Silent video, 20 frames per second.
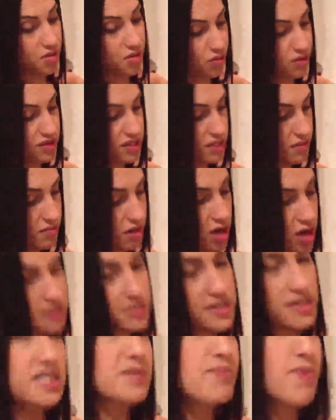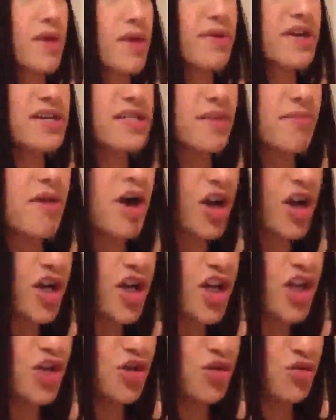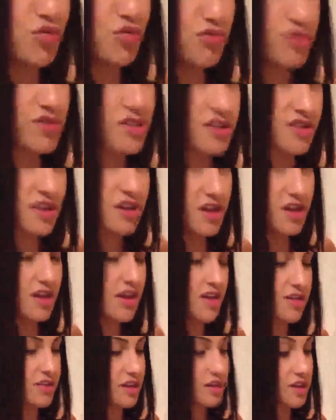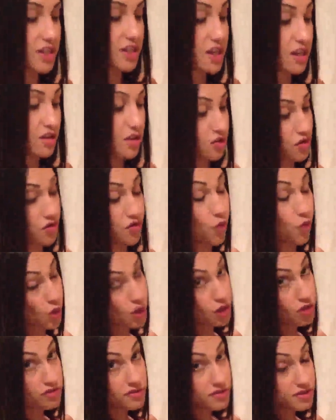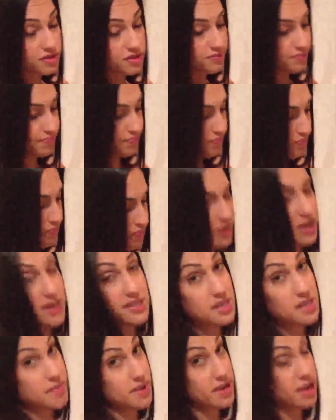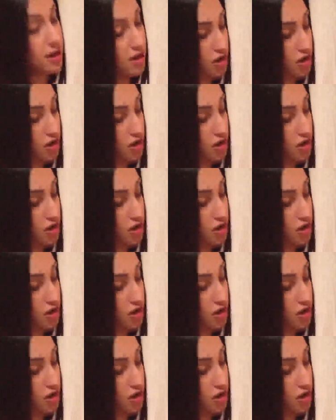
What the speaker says: with some nonstick spray because I'm not going to use the little foils because I'm making